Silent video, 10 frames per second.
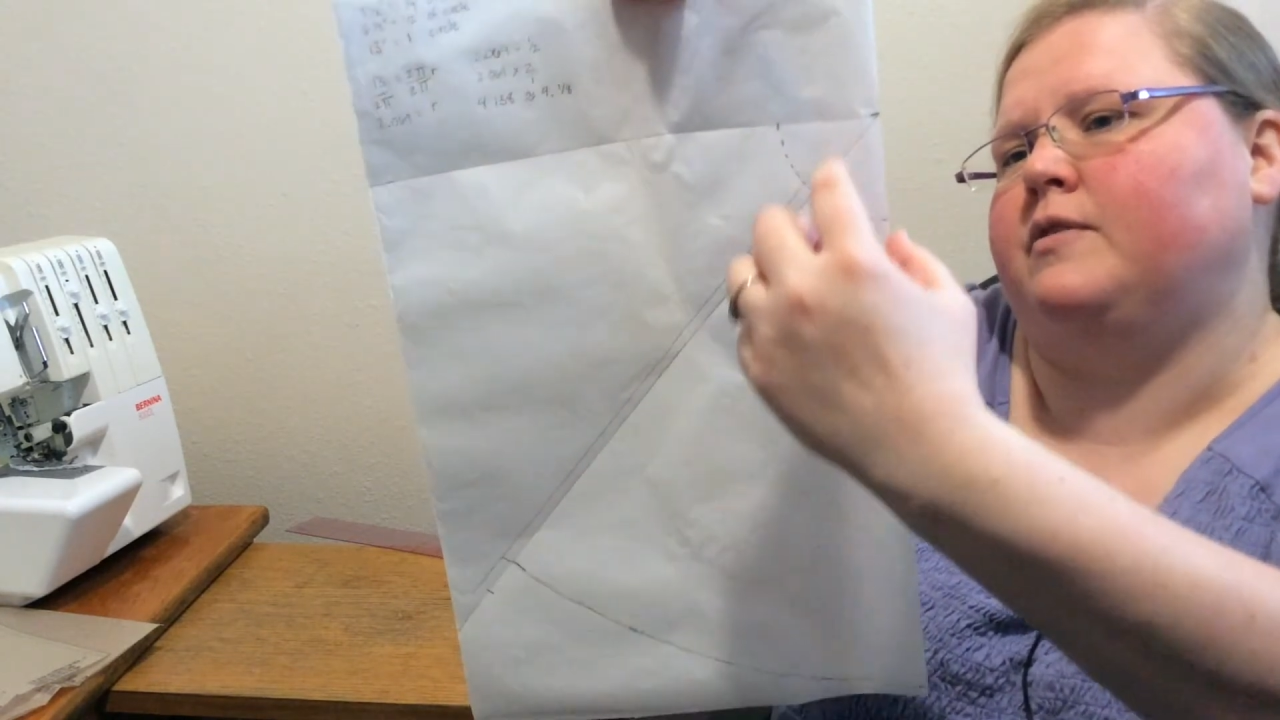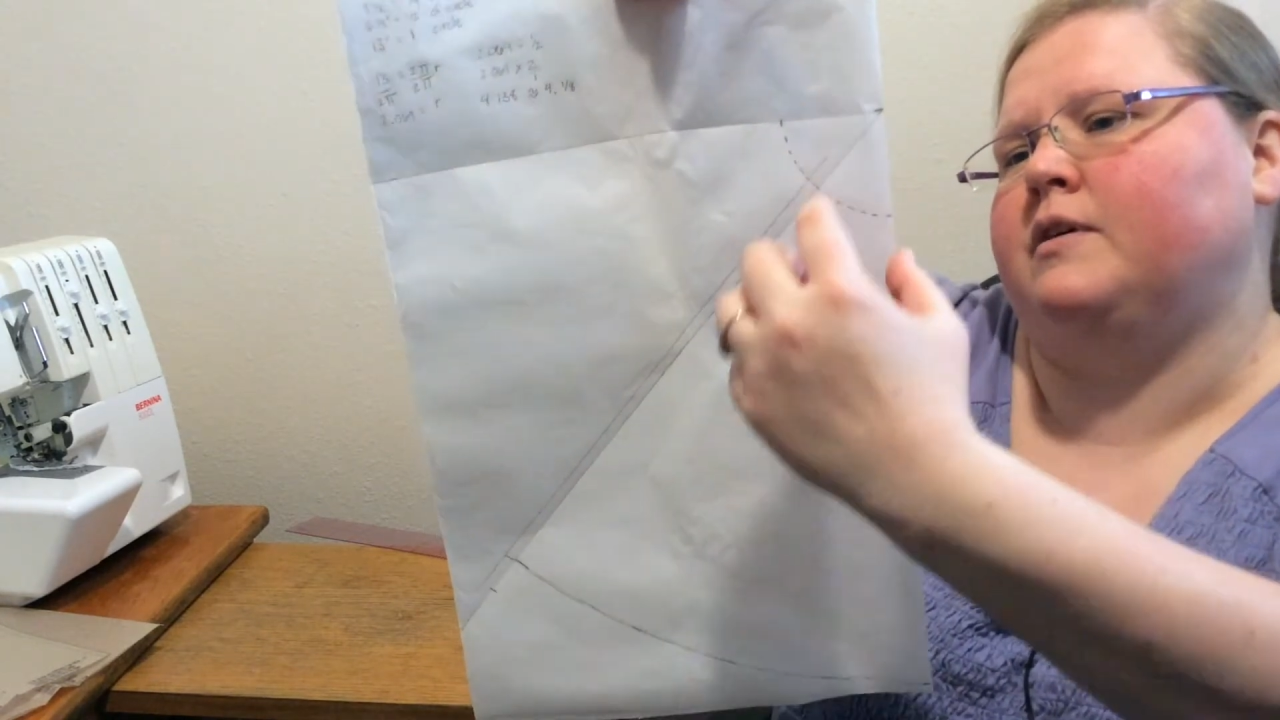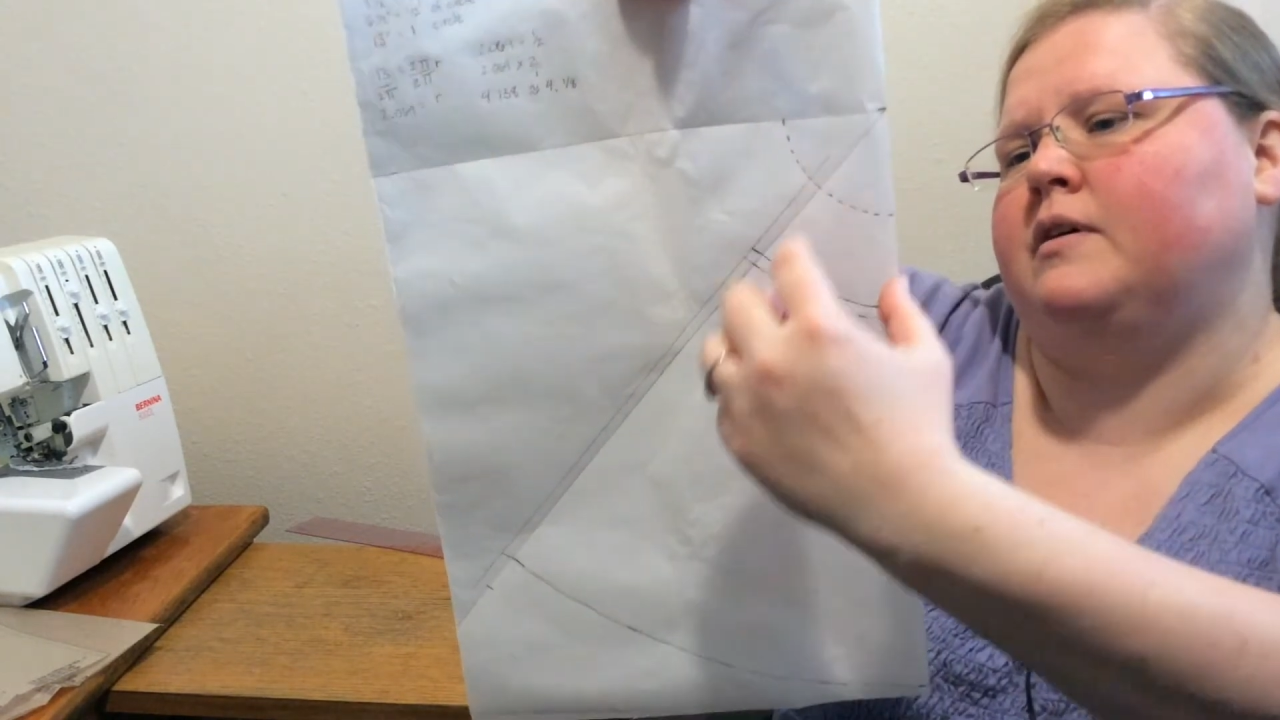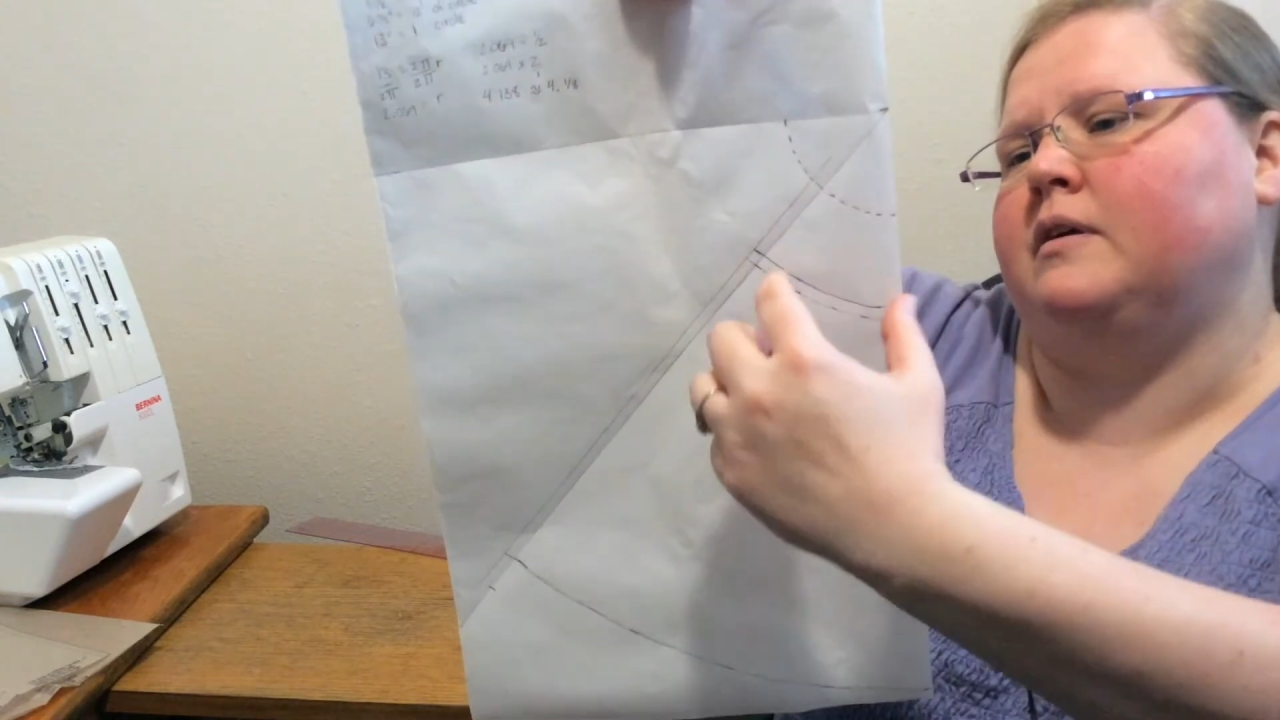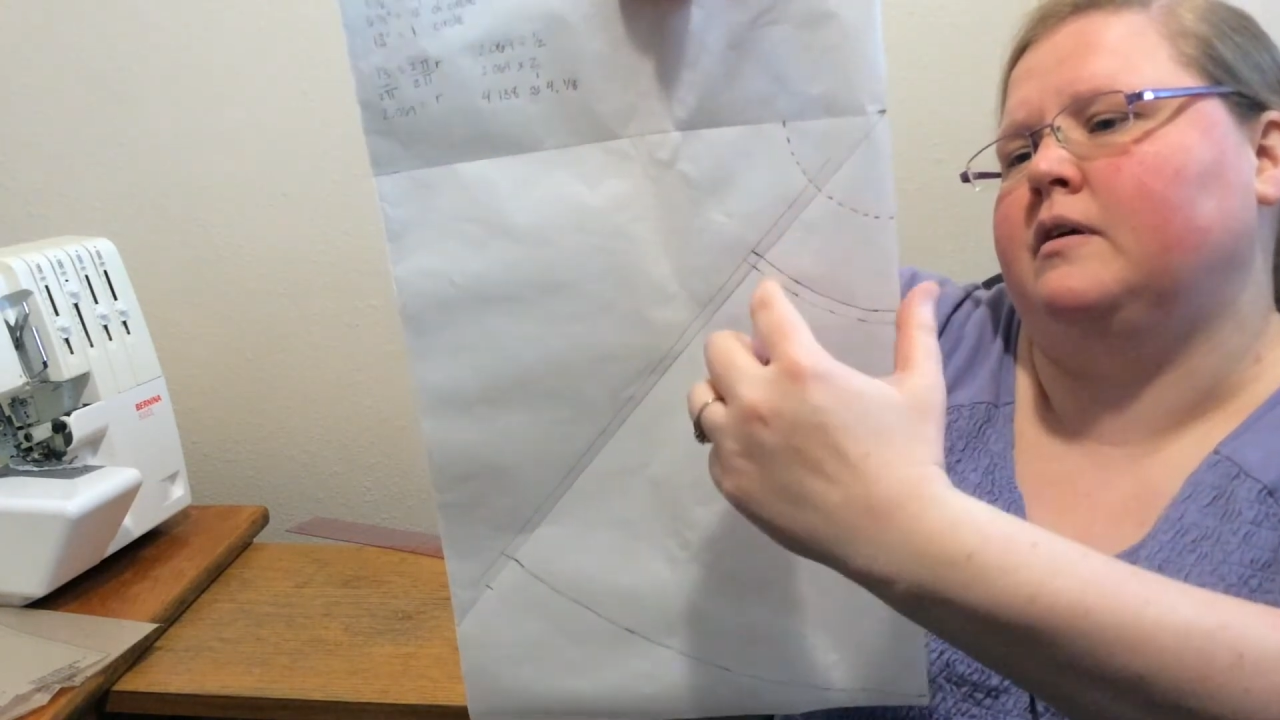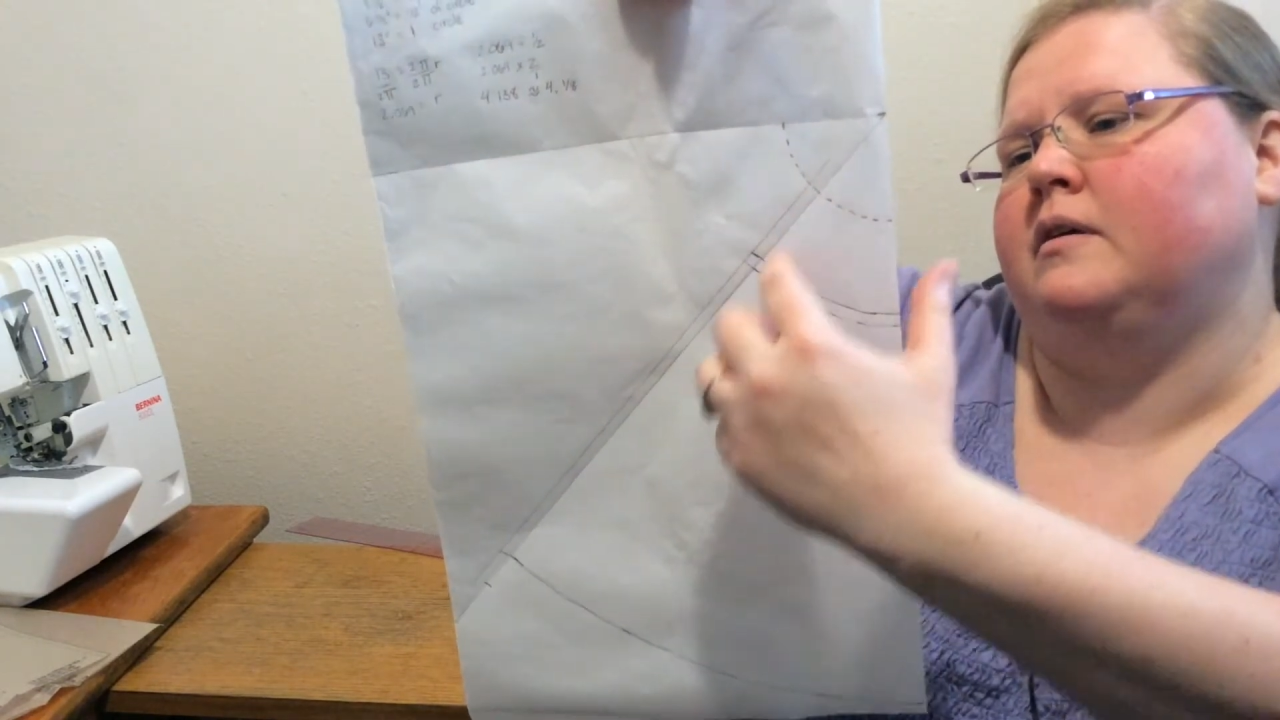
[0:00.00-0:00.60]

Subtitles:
the